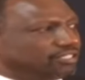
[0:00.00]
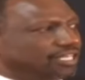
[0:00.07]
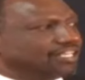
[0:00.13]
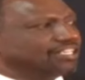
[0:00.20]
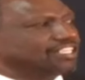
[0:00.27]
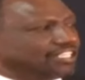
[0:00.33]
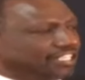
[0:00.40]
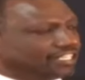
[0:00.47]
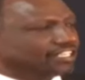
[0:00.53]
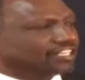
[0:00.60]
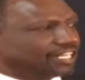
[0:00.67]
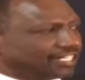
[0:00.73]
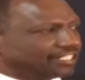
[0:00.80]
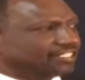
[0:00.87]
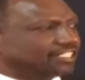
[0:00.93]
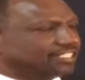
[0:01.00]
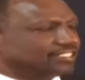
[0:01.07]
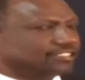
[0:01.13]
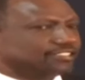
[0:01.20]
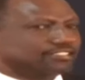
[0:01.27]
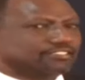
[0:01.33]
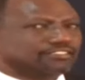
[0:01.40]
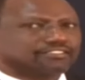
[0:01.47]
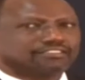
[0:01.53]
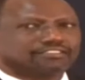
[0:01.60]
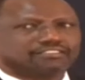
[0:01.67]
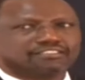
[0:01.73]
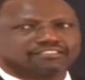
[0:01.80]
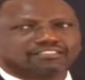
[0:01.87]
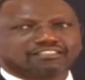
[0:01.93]
And he encouraged us
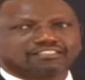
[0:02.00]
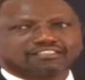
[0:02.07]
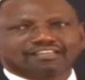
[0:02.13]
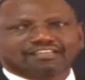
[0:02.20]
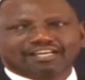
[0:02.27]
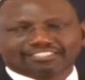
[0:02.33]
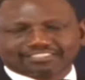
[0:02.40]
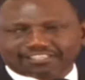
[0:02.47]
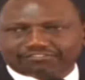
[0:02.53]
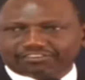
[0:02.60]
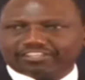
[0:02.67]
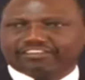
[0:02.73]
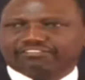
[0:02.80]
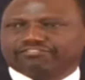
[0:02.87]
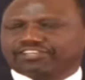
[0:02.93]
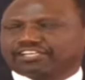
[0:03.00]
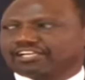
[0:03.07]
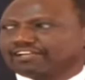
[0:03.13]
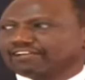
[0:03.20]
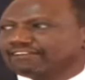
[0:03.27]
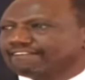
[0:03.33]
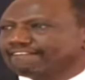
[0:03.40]
as a father figure.